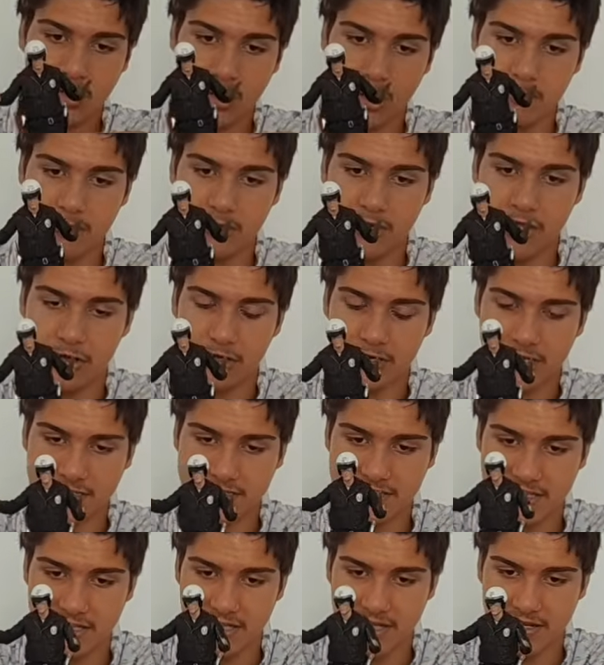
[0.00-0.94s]
Cop look
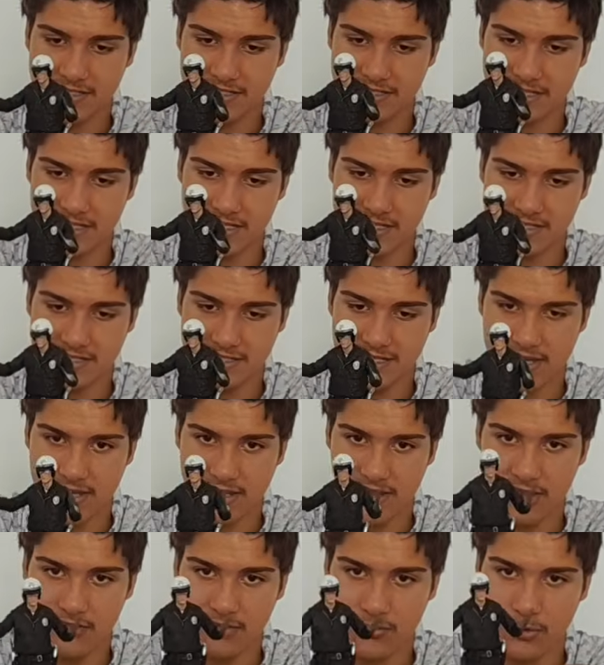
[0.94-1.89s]
as he does in his
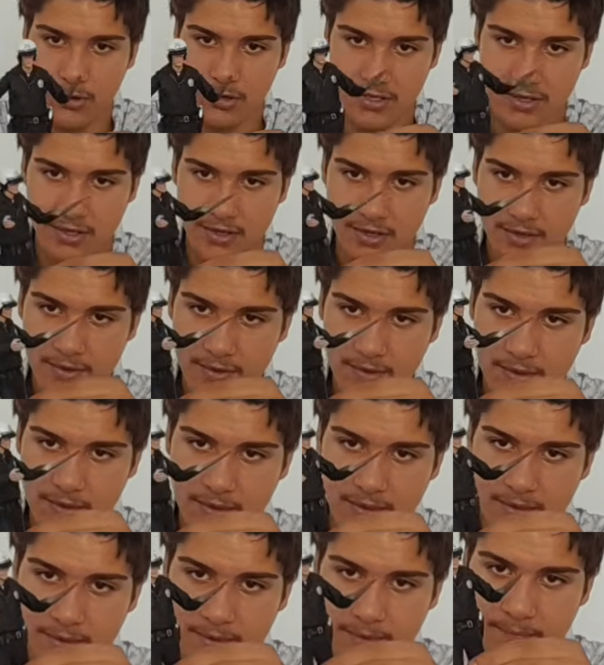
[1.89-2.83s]
other one.
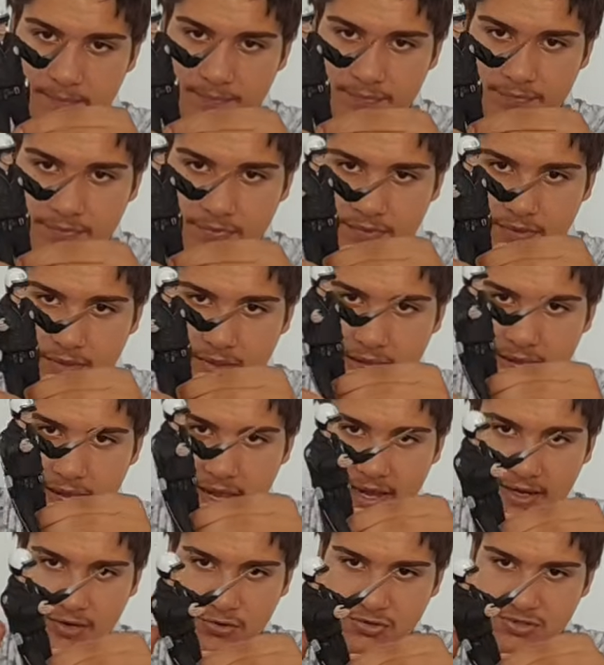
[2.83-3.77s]

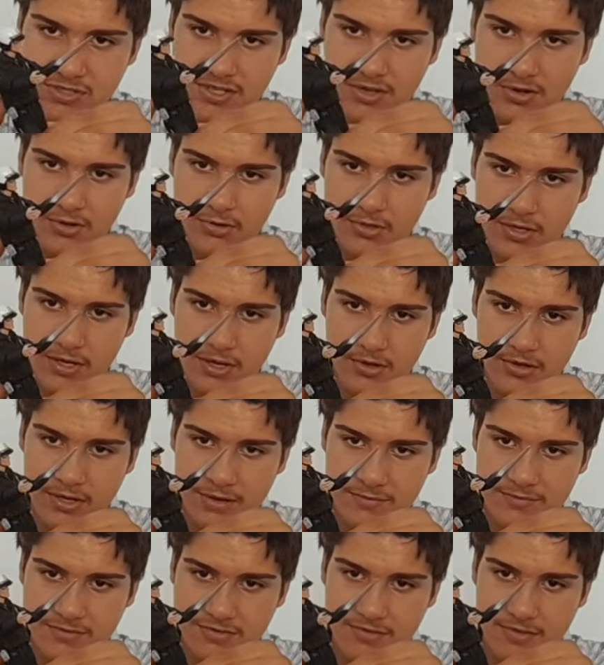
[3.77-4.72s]
It also,
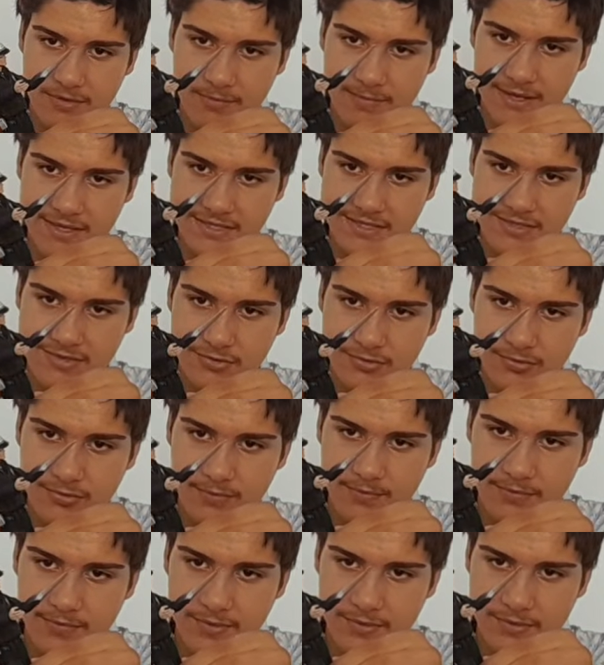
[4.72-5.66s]
comes with the
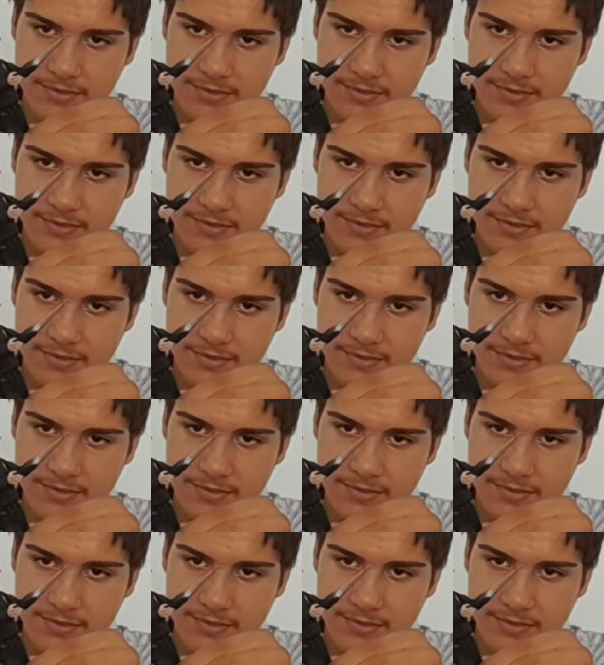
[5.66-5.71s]
pistol.